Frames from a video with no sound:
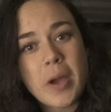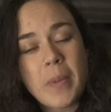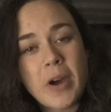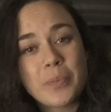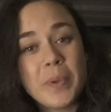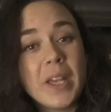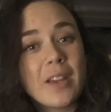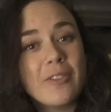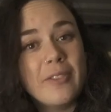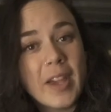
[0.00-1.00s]
about
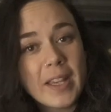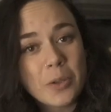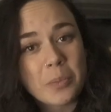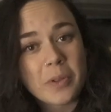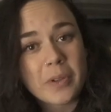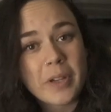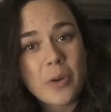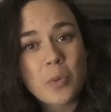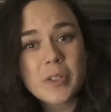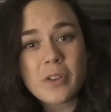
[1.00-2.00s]
being available,
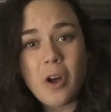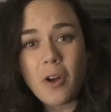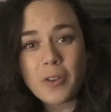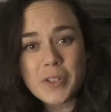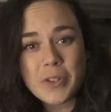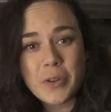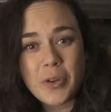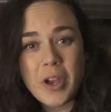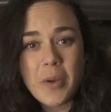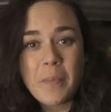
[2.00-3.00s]
it was
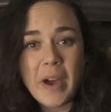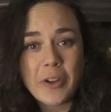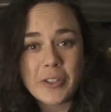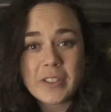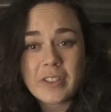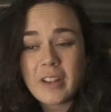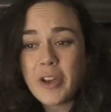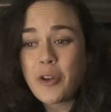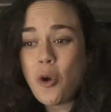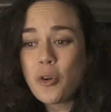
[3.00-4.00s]
also about
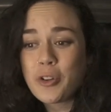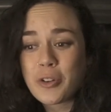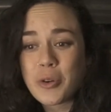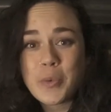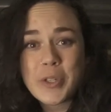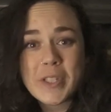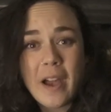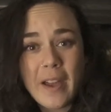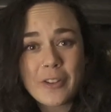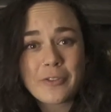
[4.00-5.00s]
an owner who was
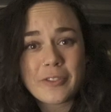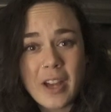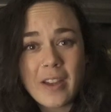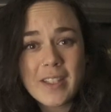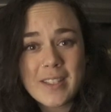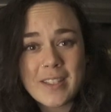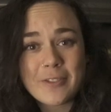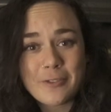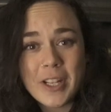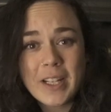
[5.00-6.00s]
kind of nice
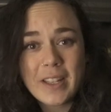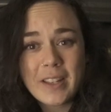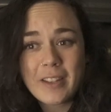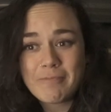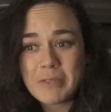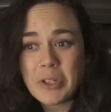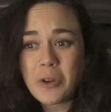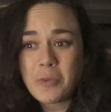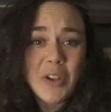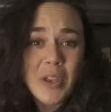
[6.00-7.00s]
and really, you
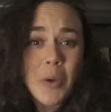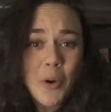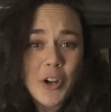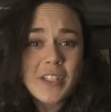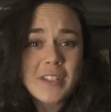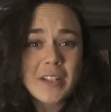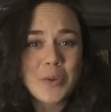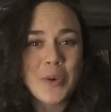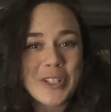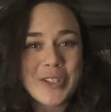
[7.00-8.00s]
know, a person that
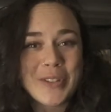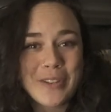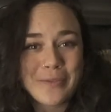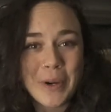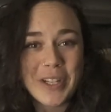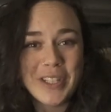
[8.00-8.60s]
you want to give money